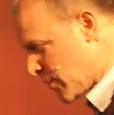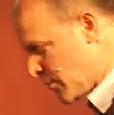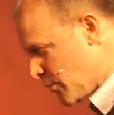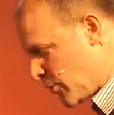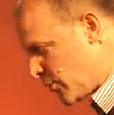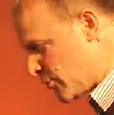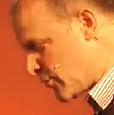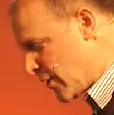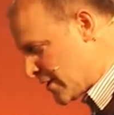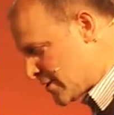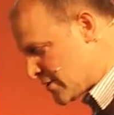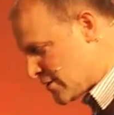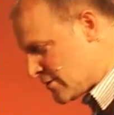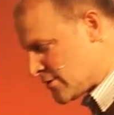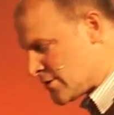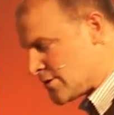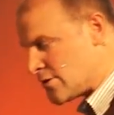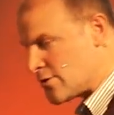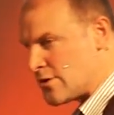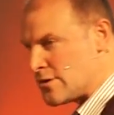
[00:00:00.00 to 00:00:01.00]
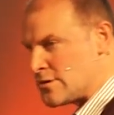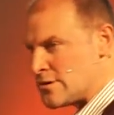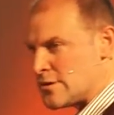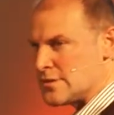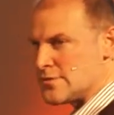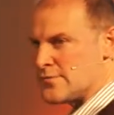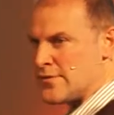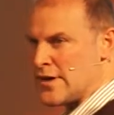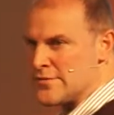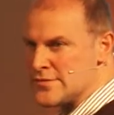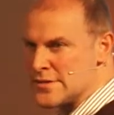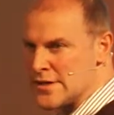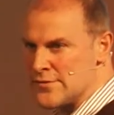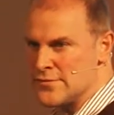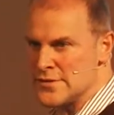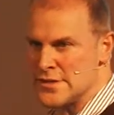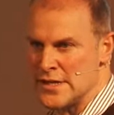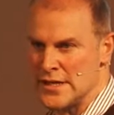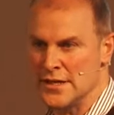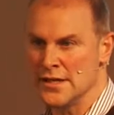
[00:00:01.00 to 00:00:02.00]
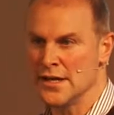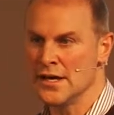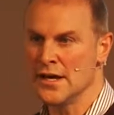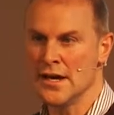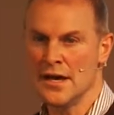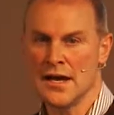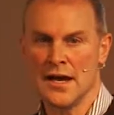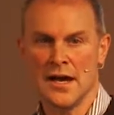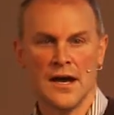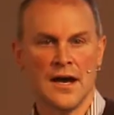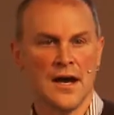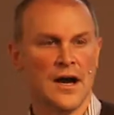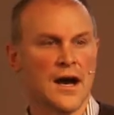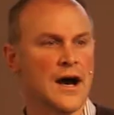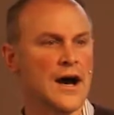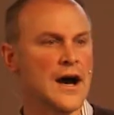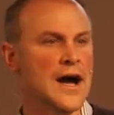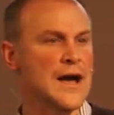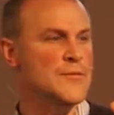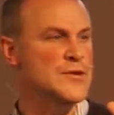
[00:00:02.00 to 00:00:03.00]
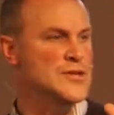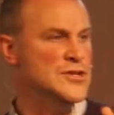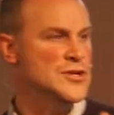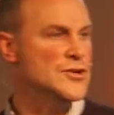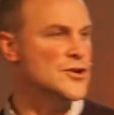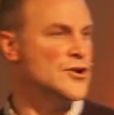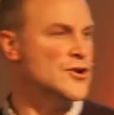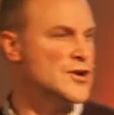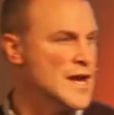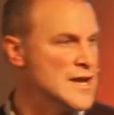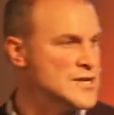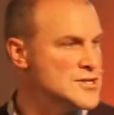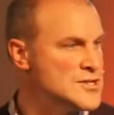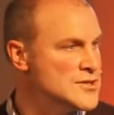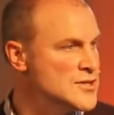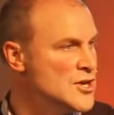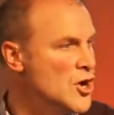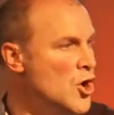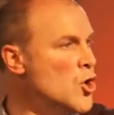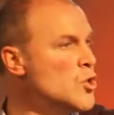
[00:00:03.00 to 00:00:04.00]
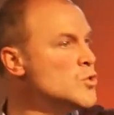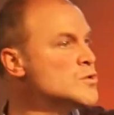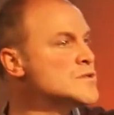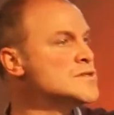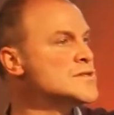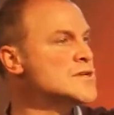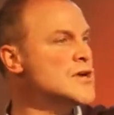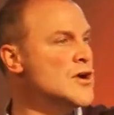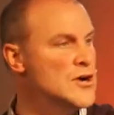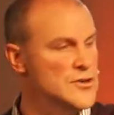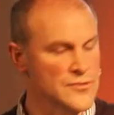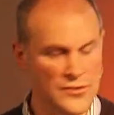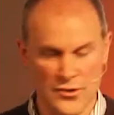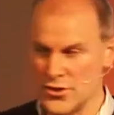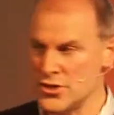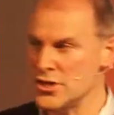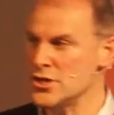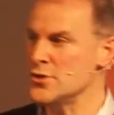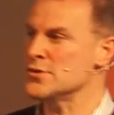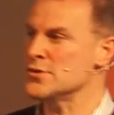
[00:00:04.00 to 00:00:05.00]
Paul writes in 2 Corinthians 5:17, I am a new creation. The old is gone, the new